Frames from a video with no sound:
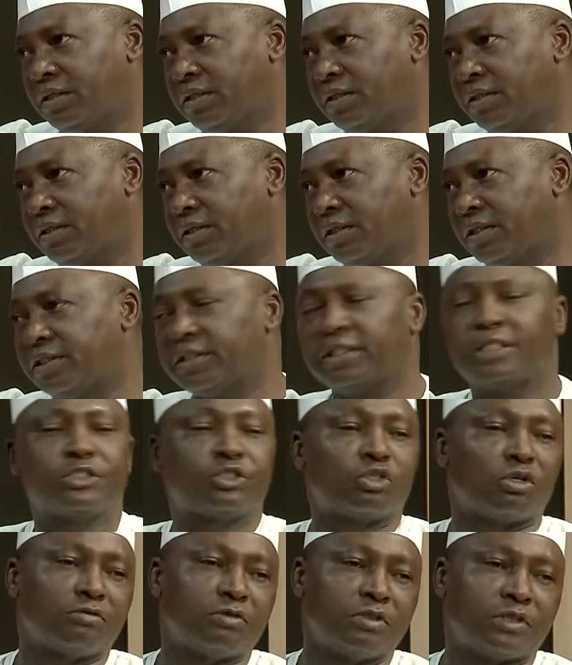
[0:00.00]
in the history
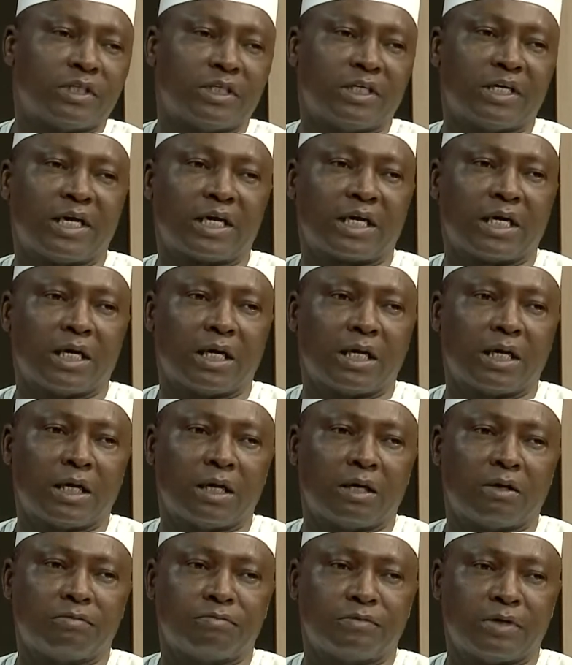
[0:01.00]
of this area
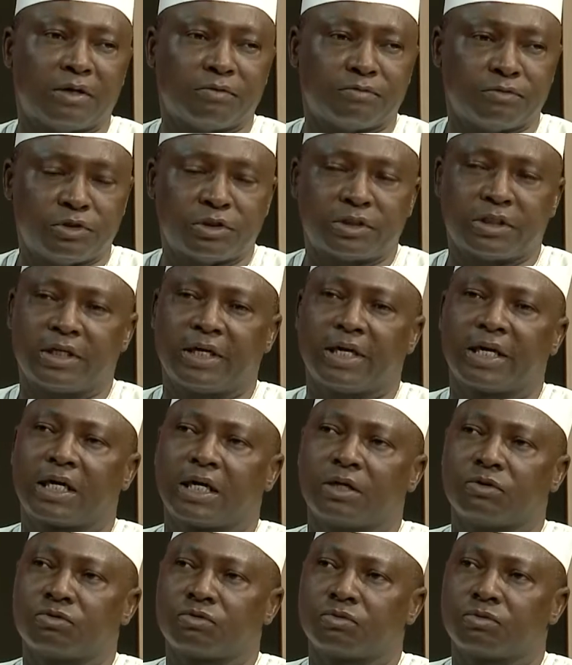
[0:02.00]
of this area
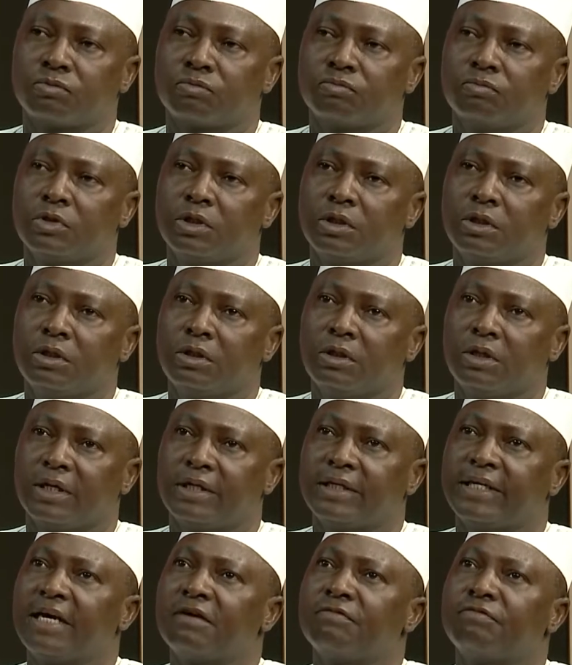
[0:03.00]
council. And
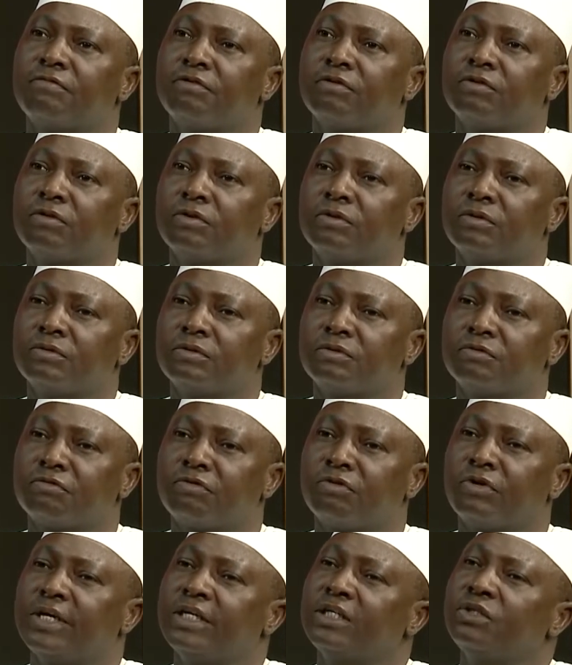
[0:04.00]
therefore,
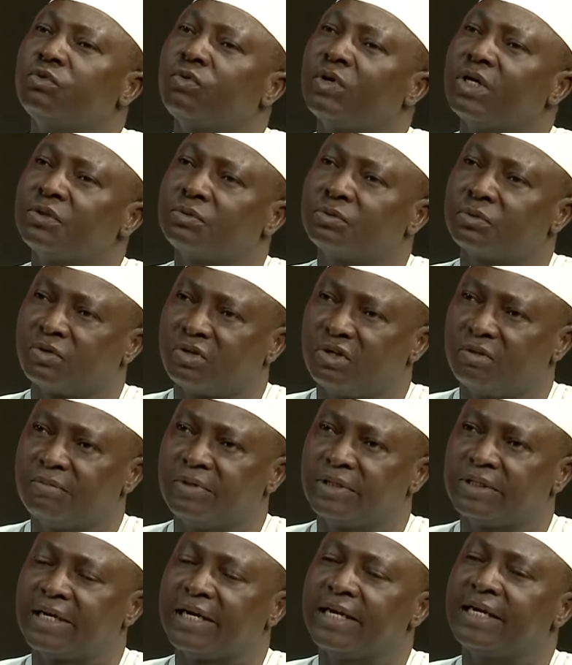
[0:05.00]
for anyone to come
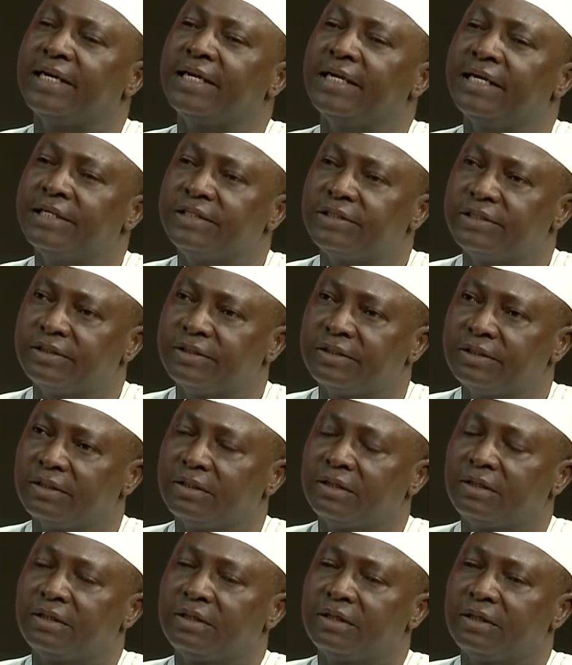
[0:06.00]
and allege
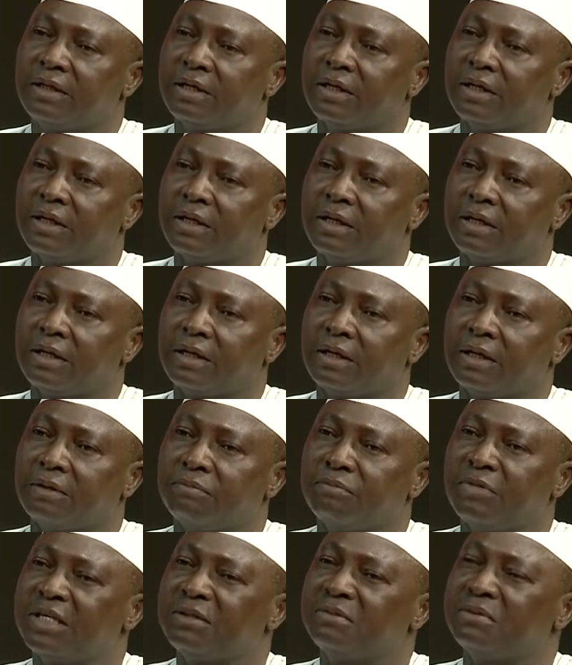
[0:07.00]

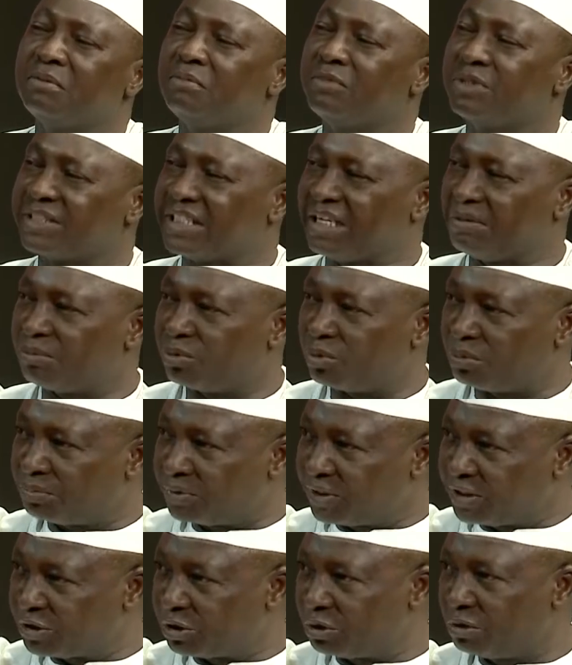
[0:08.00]
maybe
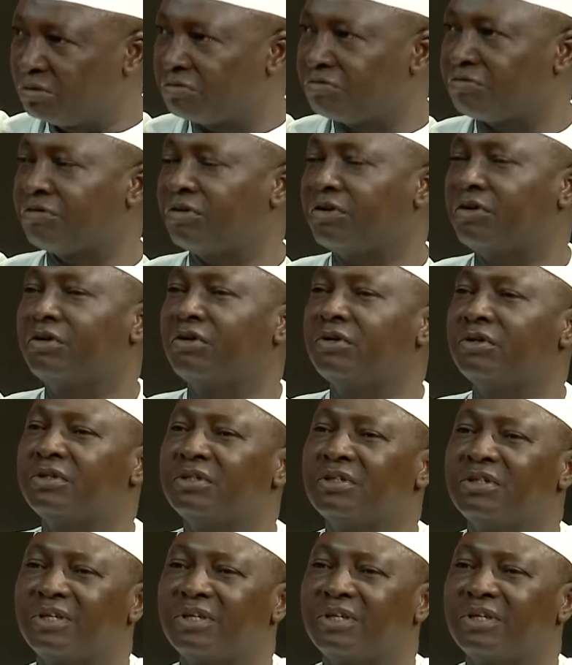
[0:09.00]
misappropriation of fund,